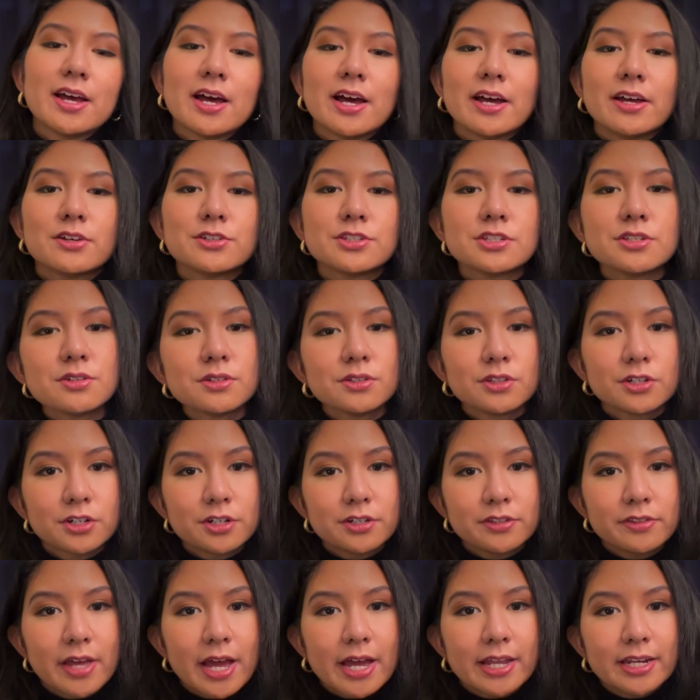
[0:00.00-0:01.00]
I also
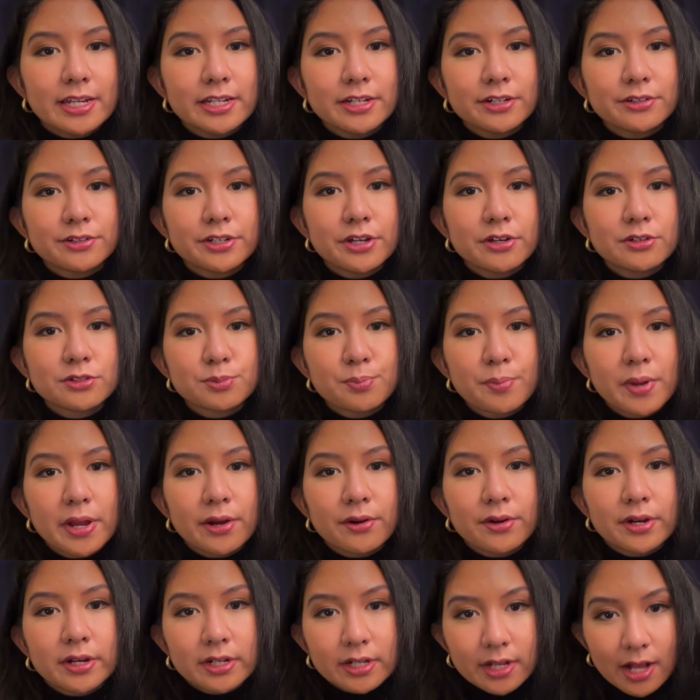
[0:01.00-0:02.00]
learned that Iryo's
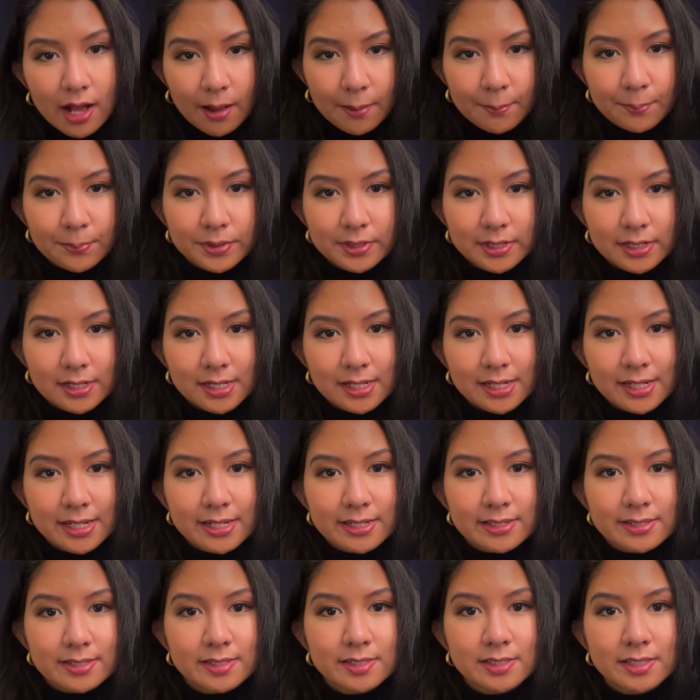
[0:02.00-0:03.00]
parent company
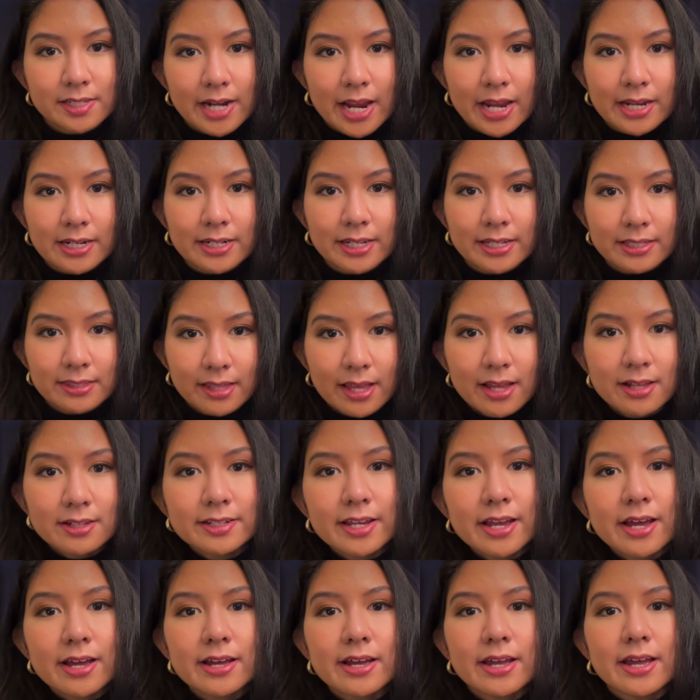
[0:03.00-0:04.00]
is
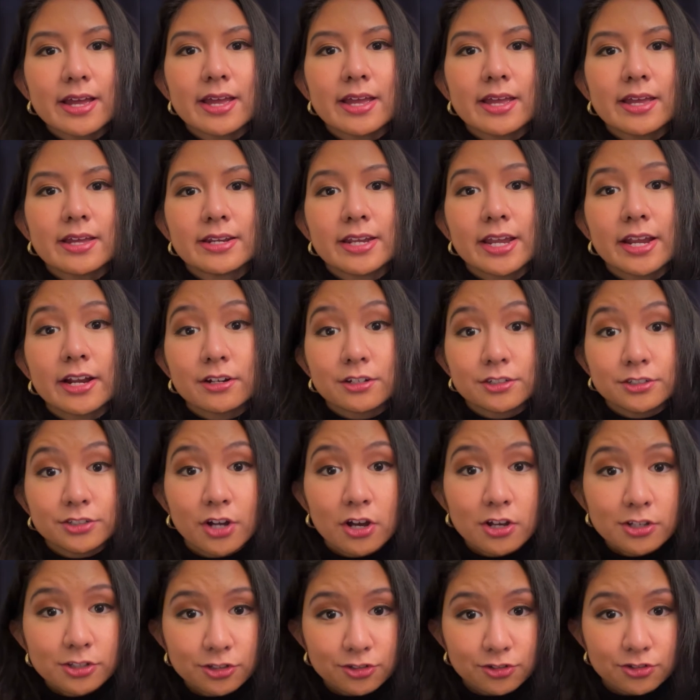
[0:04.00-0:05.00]
Trenitalia and Air
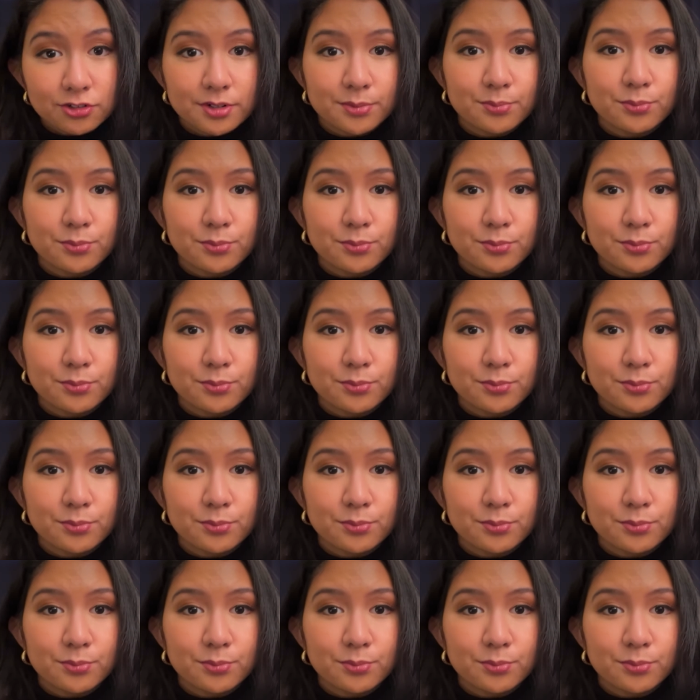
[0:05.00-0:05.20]
Nostrum,